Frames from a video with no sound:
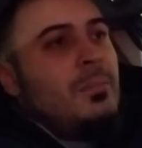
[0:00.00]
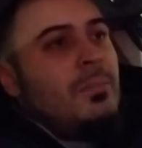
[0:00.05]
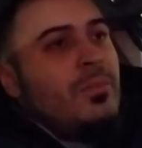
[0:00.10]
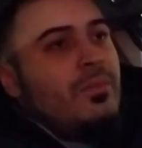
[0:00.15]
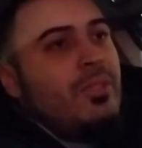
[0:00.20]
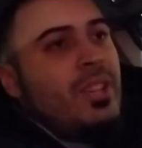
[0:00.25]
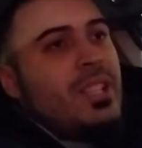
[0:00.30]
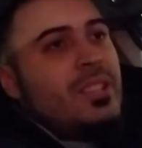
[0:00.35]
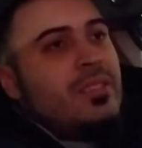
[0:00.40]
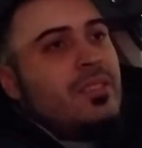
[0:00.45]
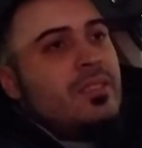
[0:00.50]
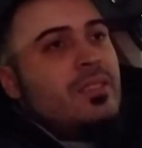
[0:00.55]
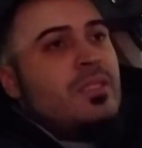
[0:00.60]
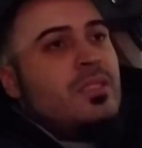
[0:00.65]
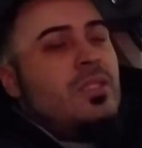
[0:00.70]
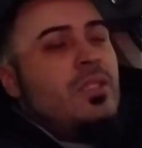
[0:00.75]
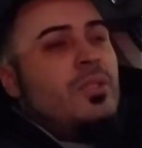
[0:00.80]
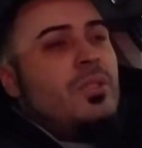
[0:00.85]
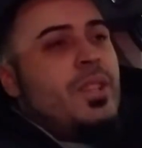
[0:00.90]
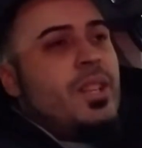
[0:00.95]
Fists,
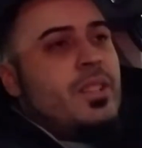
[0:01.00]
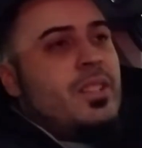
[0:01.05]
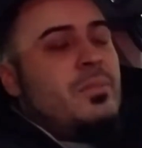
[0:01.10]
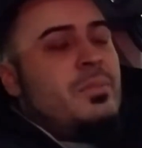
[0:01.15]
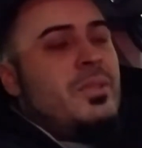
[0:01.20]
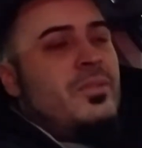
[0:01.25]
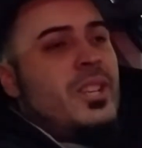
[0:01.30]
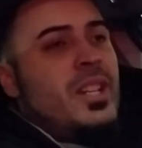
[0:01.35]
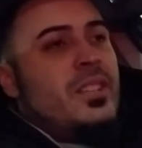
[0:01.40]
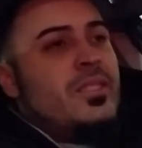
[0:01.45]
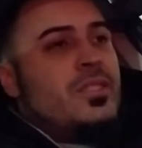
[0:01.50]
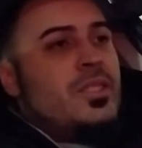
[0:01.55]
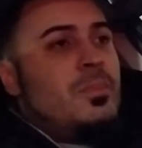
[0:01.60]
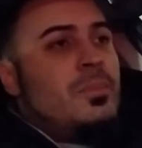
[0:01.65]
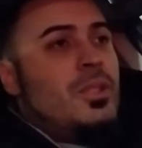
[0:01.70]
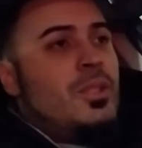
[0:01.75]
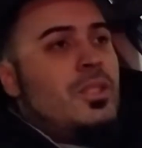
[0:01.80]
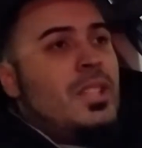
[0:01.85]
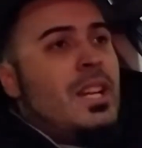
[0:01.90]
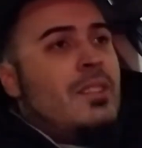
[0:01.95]
you know, they're going to be very
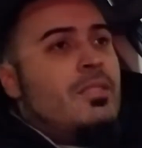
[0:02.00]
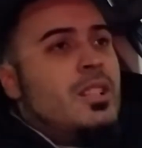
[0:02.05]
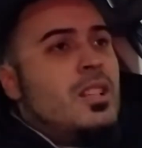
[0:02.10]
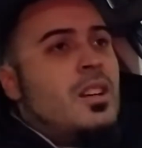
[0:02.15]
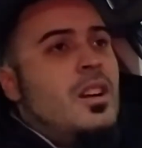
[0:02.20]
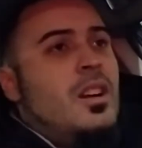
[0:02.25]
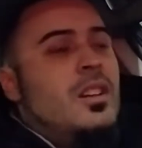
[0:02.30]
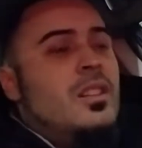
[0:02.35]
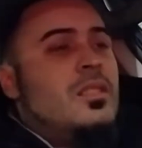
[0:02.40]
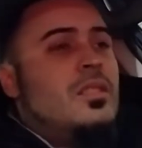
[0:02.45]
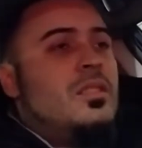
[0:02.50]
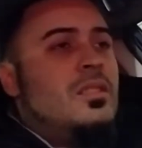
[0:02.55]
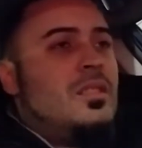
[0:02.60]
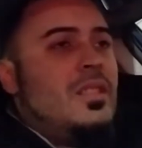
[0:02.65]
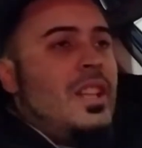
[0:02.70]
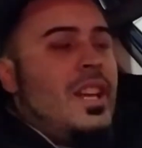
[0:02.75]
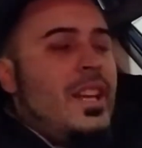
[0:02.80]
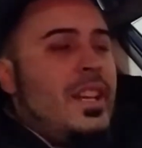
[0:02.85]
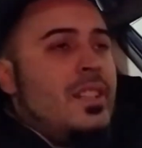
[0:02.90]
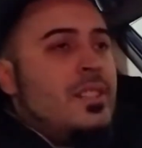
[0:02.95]
similar in that regard.
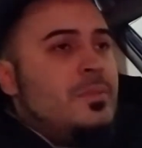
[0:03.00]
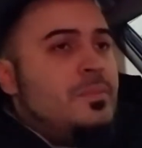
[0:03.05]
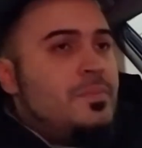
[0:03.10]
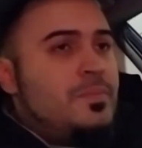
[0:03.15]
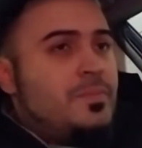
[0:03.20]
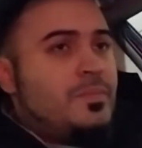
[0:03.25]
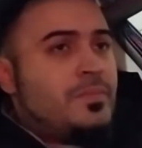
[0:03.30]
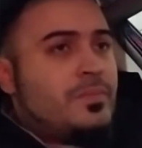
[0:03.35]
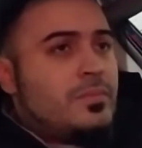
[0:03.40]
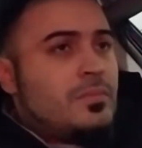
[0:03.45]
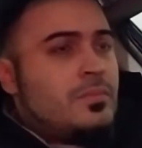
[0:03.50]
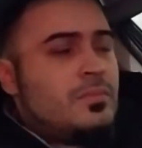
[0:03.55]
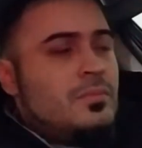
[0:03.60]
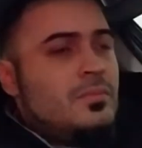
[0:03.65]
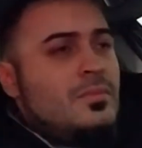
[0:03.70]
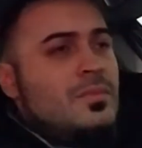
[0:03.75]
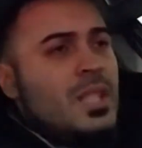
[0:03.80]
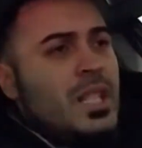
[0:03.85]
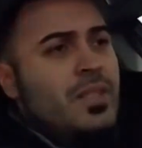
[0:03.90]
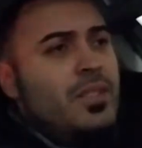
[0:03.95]
Like,
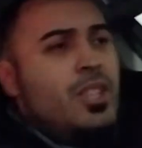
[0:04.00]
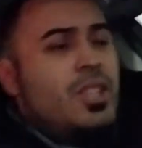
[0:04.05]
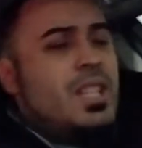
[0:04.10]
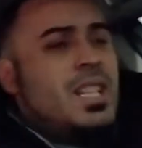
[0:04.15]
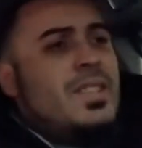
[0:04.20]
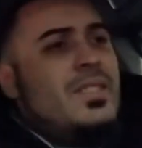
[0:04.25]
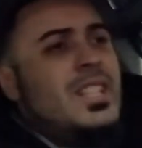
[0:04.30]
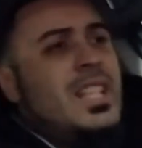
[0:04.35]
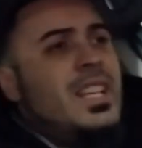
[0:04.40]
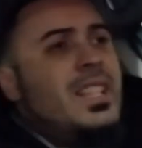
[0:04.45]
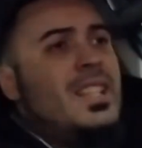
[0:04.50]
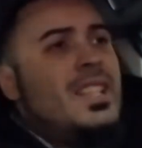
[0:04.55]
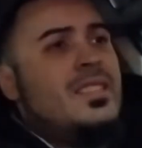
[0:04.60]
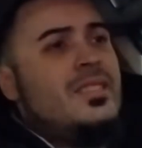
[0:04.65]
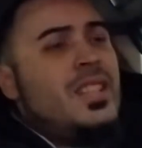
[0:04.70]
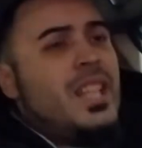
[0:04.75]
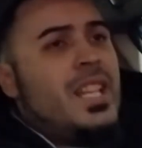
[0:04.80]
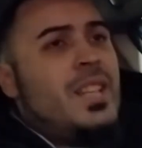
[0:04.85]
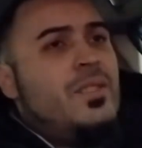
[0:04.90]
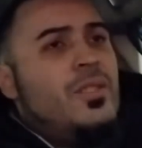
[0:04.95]
if you think of it like
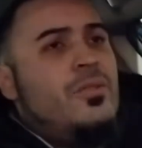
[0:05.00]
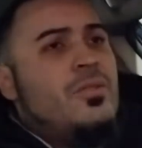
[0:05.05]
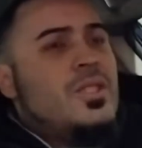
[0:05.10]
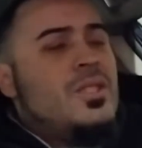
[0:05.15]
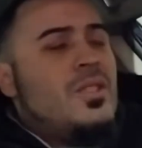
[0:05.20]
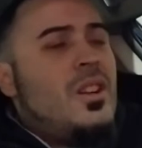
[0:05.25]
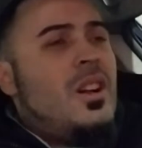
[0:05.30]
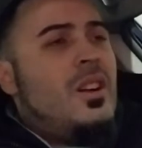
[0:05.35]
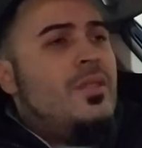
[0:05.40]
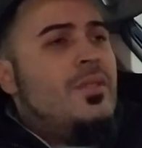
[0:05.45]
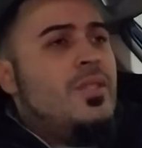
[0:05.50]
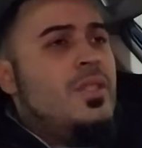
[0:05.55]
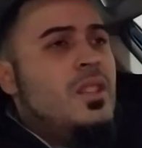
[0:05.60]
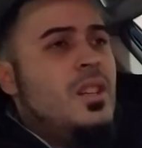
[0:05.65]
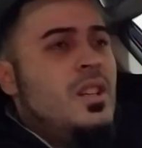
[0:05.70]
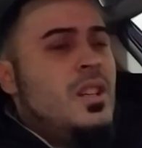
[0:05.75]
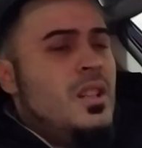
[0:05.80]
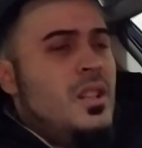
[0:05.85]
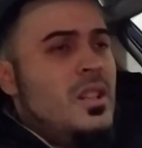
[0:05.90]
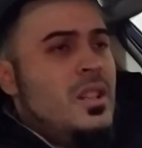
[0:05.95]
this, like if you've resolved
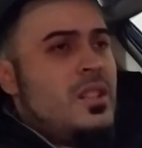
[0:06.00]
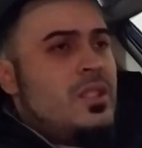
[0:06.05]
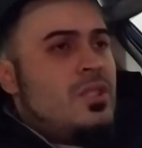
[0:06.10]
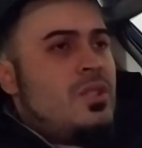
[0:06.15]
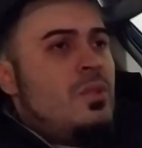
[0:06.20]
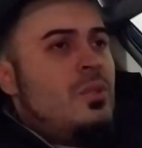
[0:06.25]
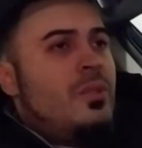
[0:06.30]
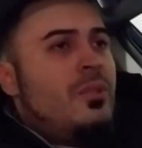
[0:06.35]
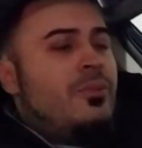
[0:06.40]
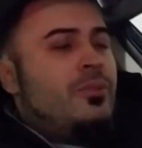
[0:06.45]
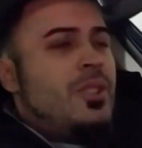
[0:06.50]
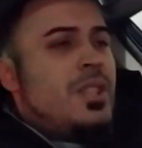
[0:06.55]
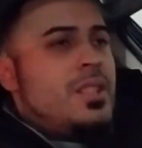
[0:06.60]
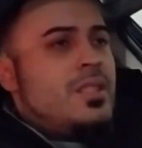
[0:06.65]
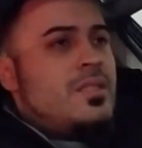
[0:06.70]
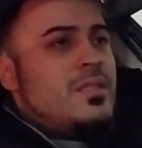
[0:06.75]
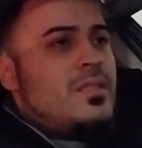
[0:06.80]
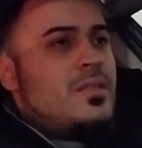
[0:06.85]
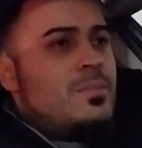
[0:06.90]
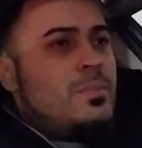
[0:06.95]
2 of
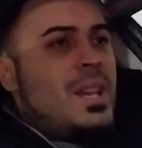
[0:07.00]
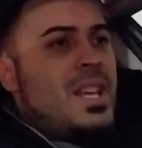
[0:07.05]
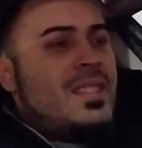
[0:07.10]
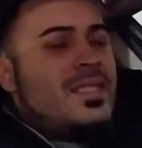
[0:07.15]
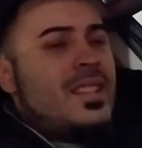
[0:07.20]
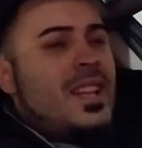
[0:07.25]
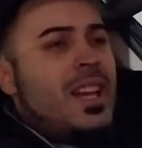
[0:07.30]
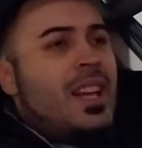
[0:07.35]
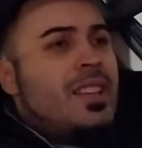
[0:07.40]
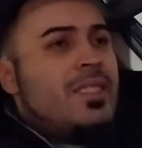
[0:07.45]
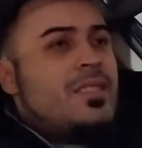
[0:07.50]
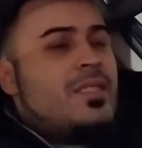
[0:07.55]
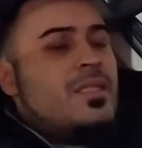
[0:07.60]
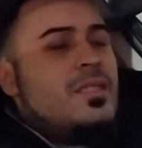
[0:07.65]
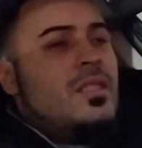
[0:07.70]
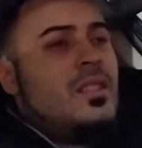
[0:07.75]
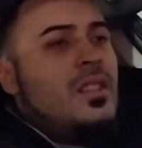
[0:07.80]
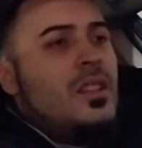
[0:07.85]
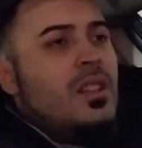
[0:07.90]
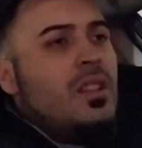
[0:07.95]
Fist's pace
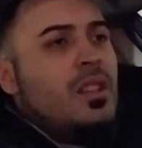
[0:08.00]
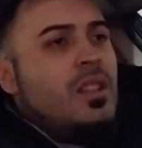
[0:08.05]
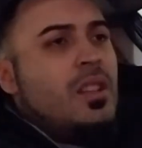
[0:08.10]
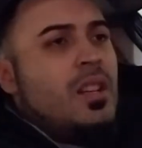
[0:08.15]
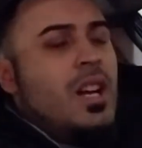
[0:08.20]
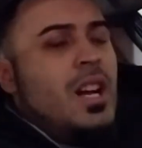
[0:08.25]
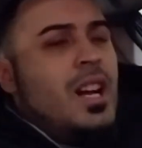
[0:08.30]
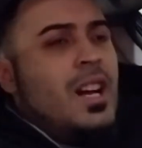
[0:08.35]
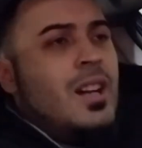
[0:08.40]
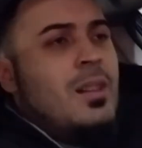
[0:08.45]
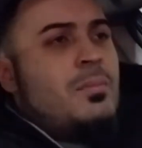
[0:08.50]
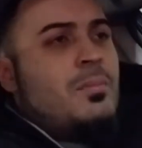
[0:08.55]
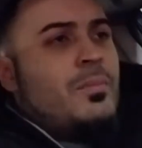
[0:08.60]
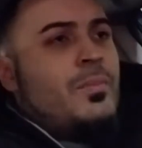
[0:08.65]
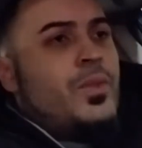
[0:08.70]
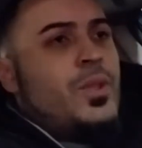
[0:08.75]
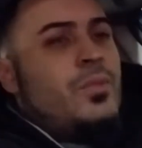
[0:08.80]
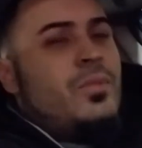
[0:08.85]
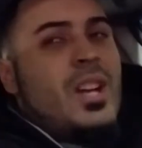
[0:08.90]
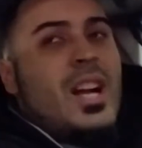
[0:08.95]
sides,
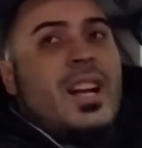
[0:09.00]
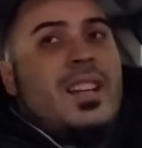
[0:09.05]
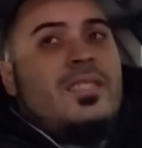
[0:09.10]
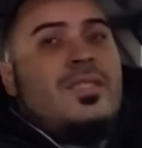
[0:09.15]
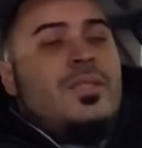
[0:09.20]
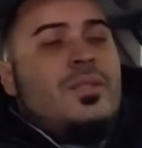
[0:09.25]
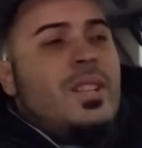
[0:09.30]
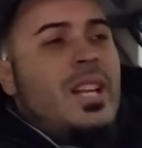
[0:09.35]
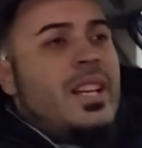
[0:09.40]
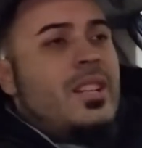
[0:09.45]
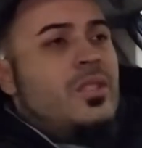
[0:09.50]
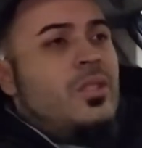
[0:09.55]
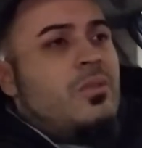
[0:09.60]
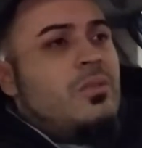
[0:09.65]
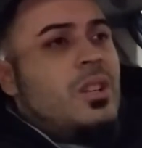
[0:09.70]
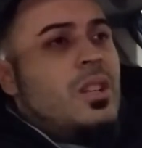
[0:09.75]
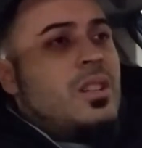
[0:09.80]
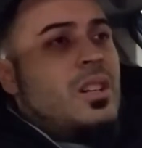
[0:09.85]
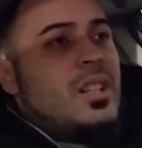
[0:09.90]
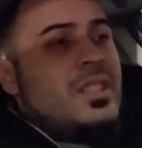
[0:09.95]
you've gotten to like an
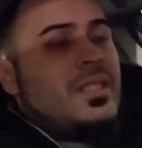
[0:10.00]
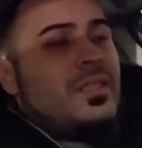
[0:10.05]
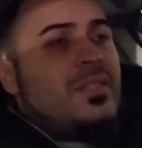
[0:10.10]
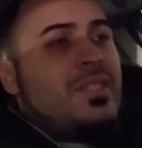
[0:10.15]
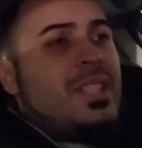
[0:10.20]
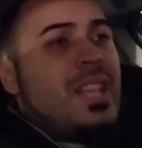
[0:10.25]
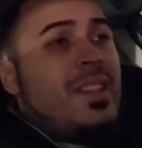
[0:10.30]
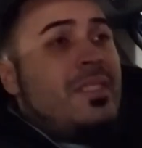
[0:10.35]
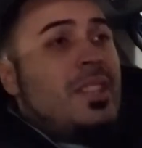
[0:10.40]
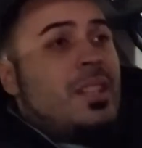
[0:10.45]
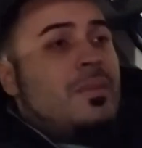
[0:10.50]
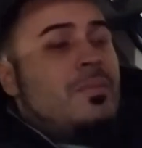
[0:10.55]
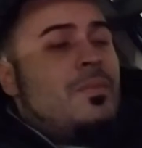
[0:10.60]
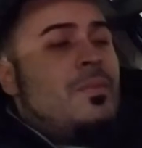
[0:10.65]
overall cost of 7.